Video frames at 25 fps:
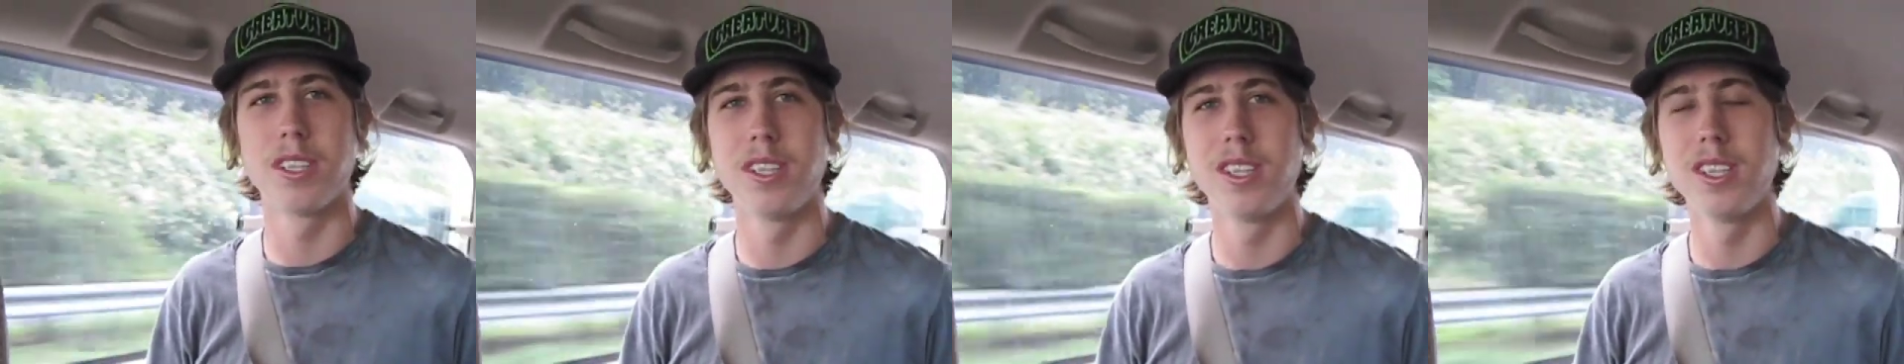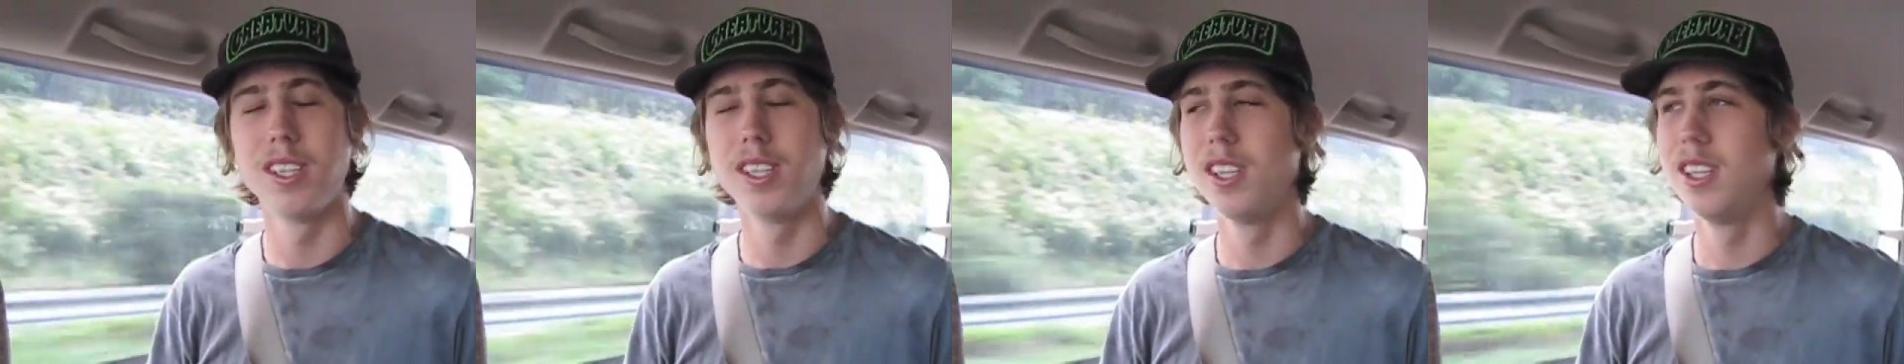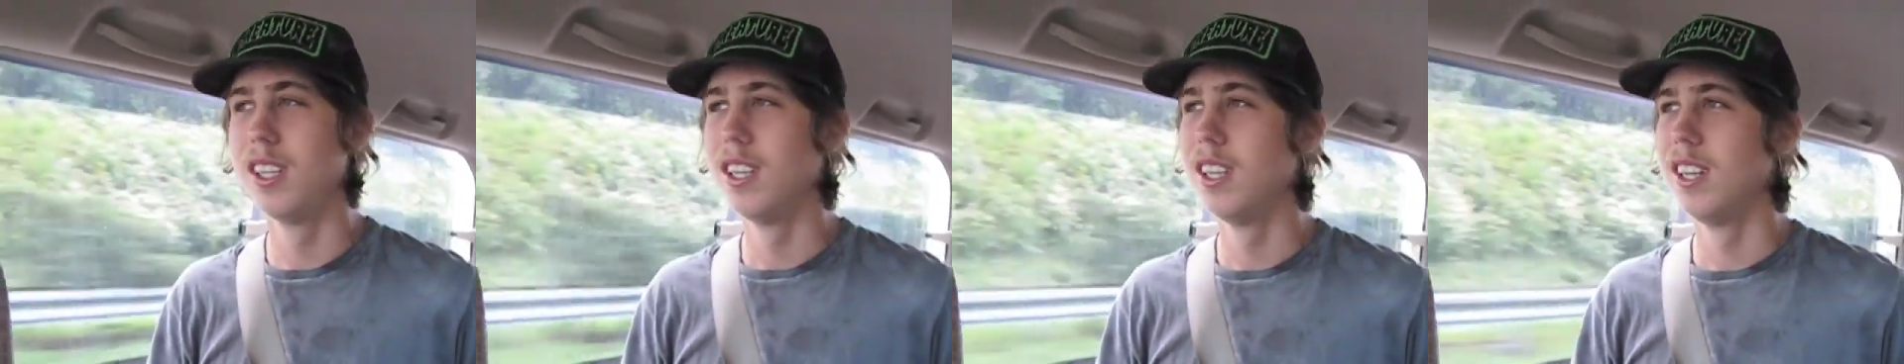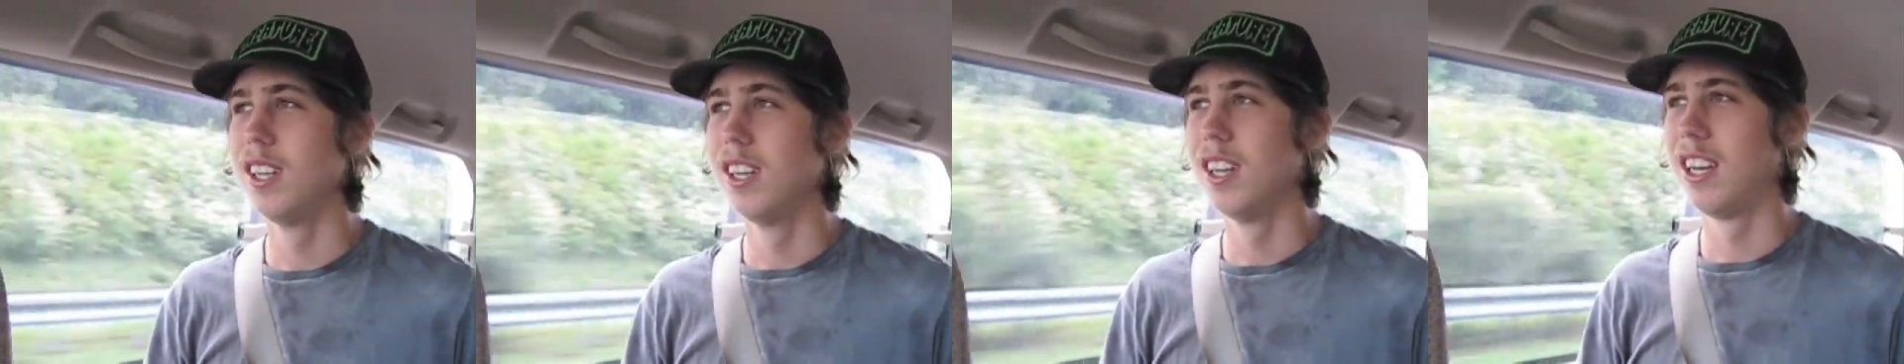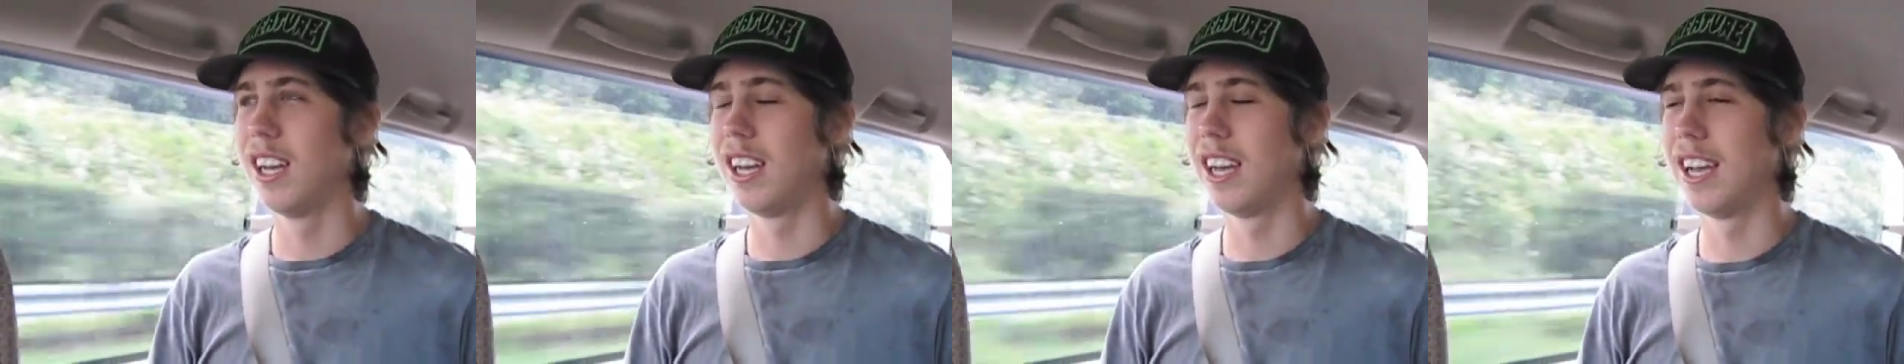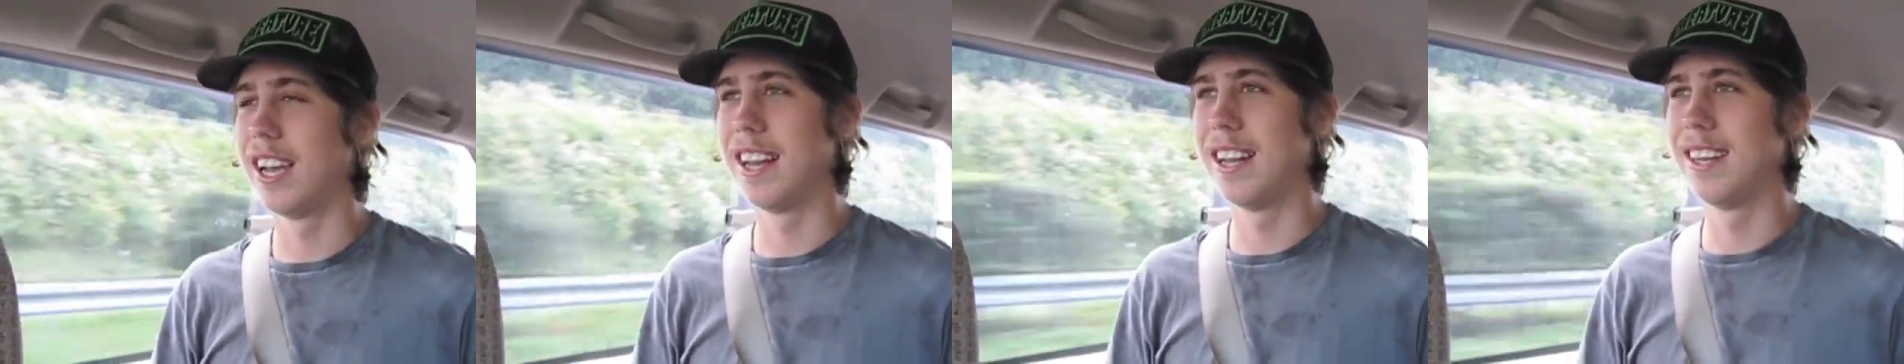
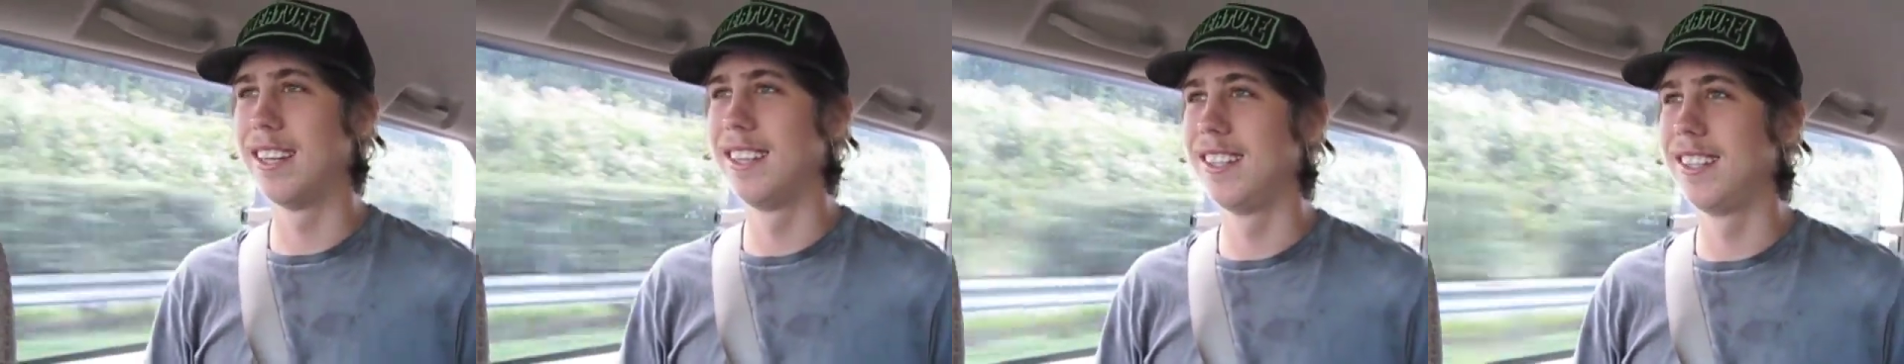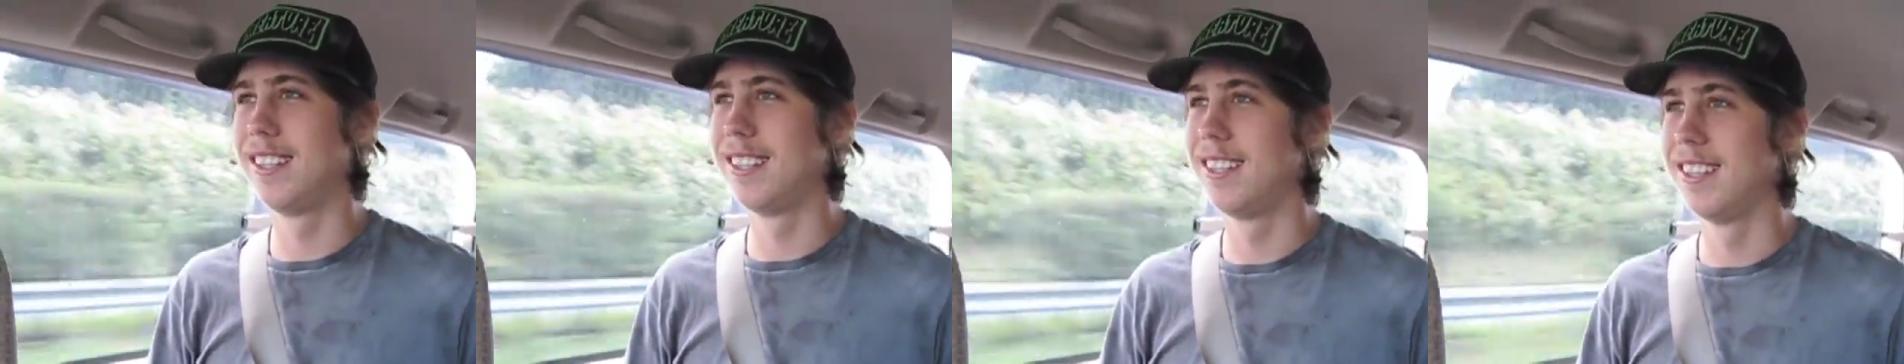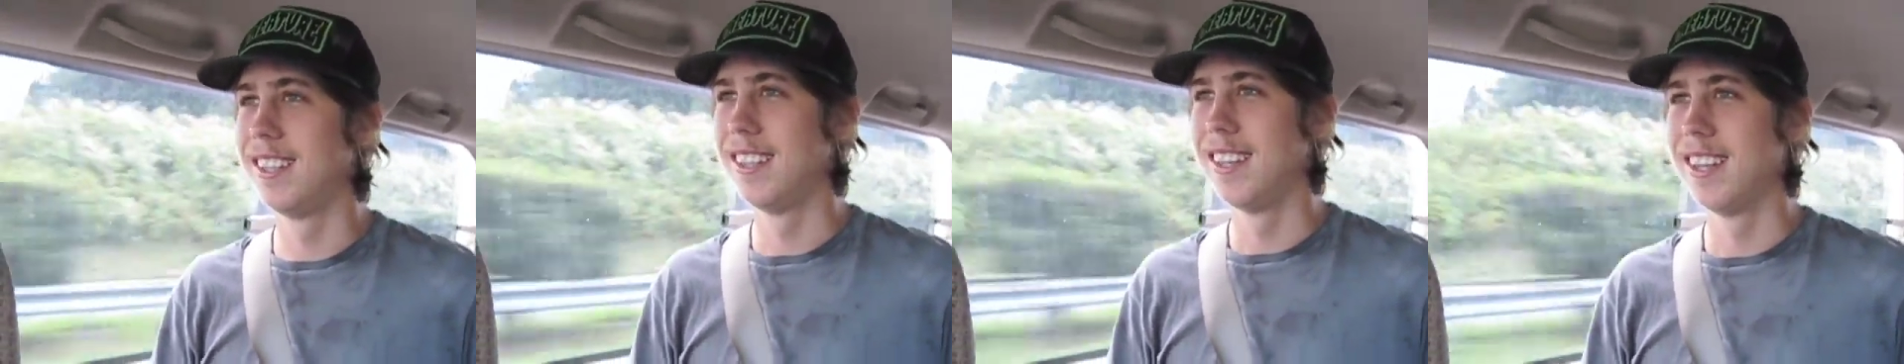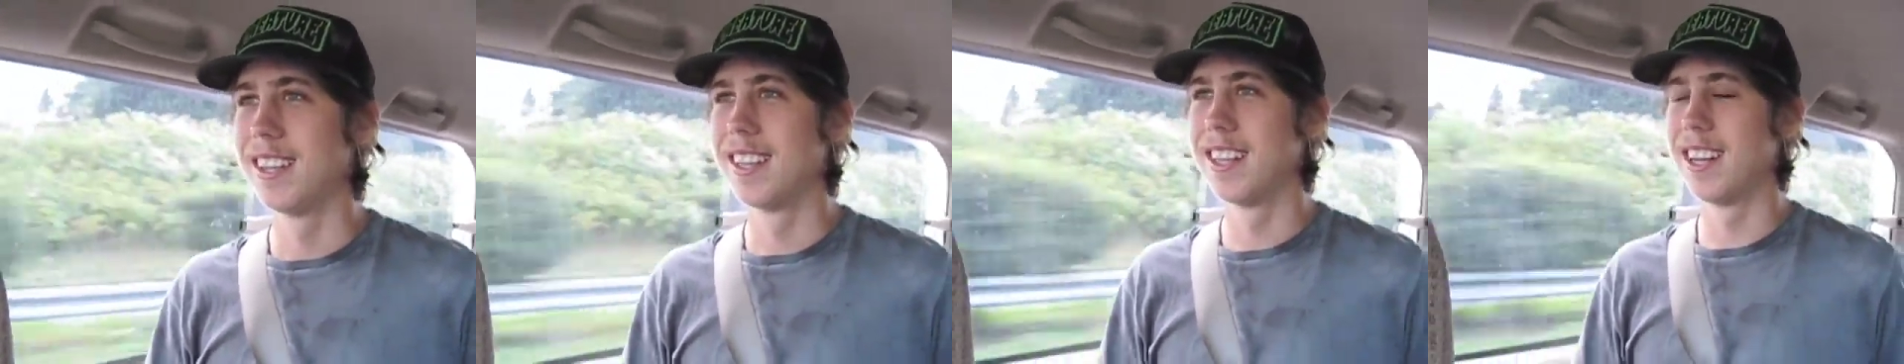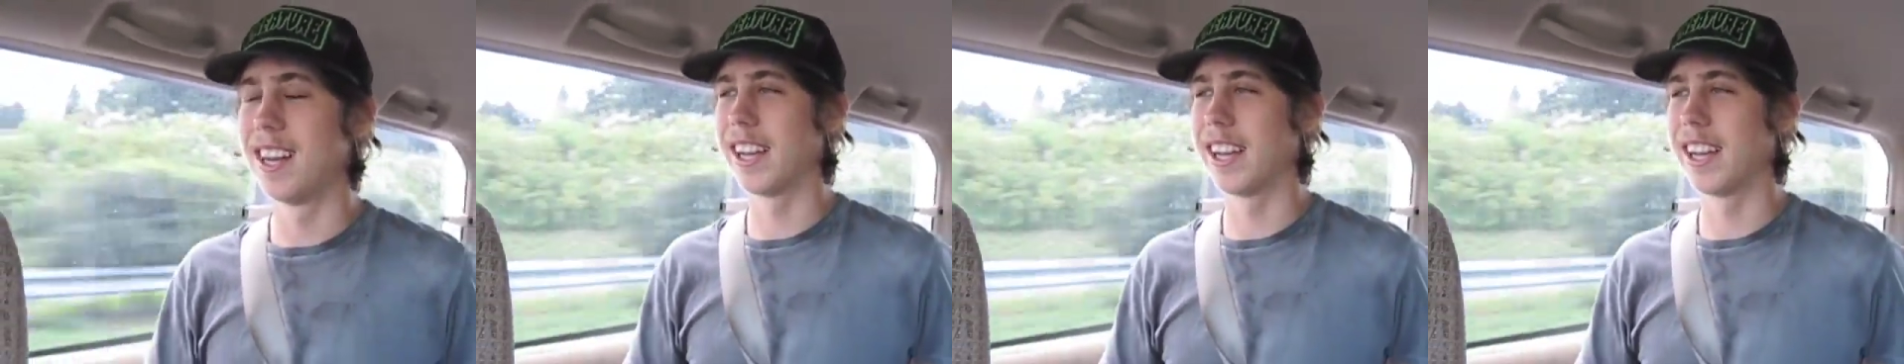And